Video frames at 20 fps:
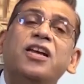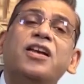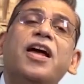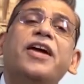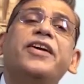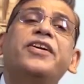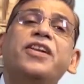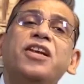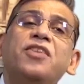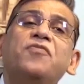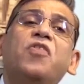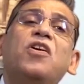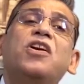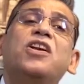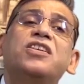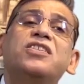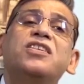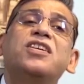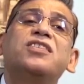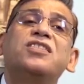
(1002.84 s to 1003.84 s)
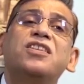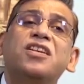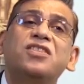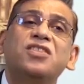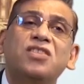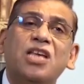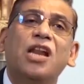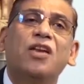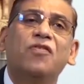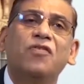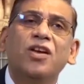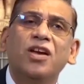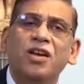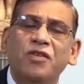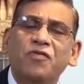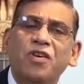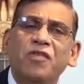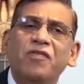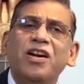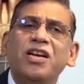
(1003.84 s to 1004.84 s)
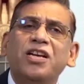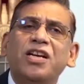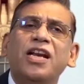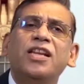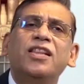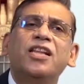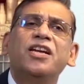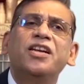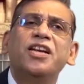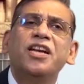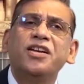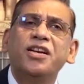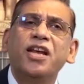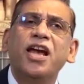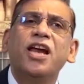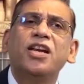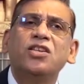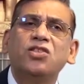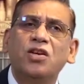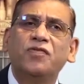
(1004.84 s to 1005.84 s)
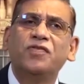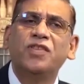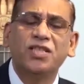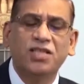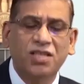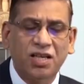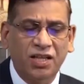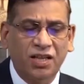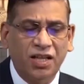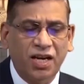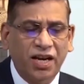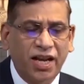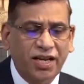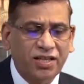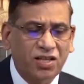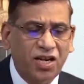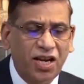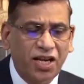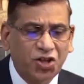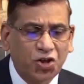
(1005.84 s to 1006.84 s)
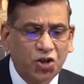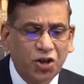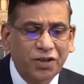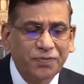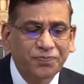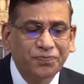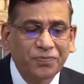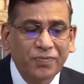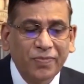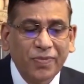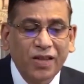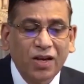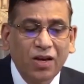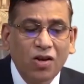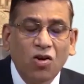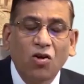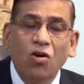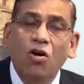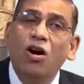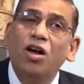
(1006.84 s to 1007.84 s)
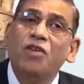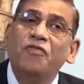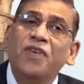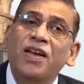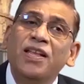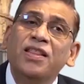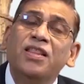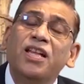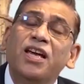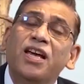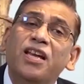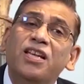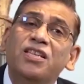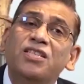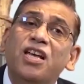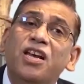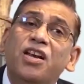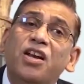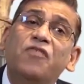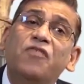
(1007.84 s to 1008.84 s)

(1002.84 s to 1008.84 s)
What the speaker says: in 1946 itself. We will tell the details of this in the next lecture. Or when there is a